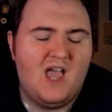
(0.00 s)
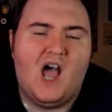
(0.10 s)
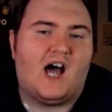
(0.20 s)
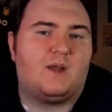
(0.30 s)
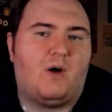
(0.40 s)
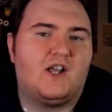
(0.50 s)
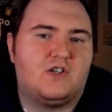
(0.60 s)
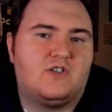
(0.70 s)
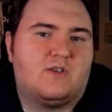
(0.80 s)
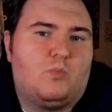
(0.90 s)
and I might
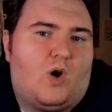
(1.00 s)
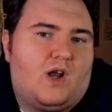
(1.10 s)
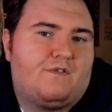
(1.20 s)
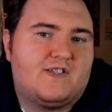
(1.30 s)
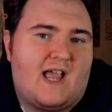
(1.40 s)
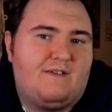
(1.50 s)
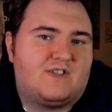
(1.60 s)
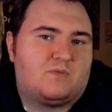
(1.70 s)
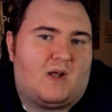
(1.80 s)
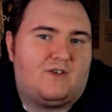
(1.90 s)
do some one-off saves
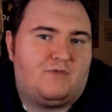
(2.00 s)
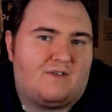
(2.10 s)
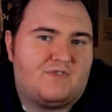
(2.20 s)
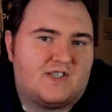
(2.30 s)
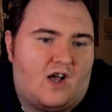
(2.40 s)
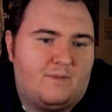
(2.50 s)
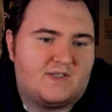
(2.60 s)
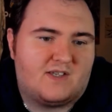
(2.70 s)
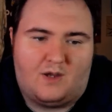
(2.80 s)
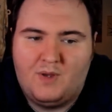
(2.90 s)
as well if we have the time.
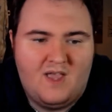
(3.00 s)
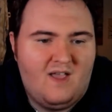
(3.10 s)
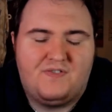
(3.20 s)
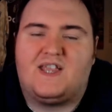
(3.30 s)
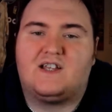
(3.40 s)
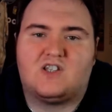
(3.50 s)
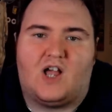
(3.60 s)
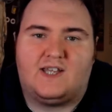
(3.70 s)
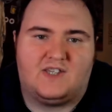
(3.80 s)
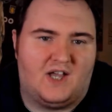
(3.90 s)
So things
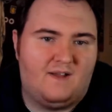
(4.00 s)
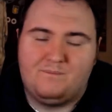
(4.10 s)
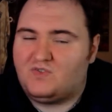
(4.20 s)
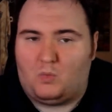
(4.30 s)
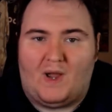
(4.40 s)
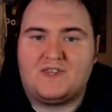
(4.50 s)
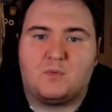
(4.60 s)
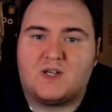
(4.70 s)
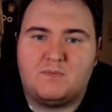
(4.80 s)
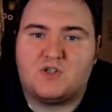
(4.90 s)
like the way that we're
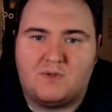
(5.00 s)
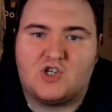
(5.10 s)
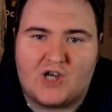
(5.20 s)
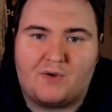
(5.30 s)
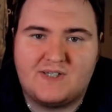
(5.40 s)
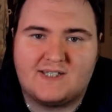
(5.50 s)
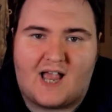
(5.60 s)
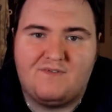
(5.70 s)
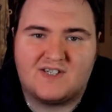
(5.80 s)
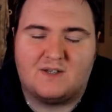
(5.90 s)
going to be doing the Chelsea
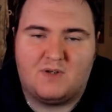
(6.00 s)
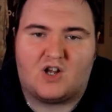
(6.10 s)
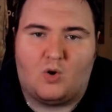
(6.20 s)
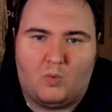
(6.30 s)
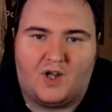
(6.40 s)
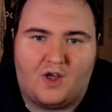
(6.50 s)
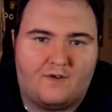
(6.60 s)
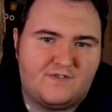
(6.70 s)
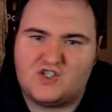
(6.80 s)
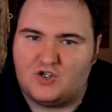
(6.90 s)
save is going to be like a
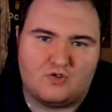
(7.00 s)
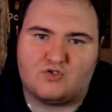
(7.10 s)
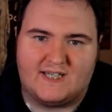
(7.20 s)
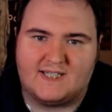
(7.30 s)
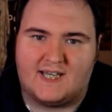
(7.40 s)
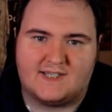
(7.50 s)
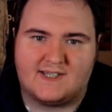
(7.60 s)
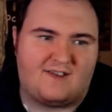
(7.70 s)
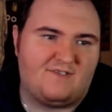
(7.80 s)
one-off 2-3 season save.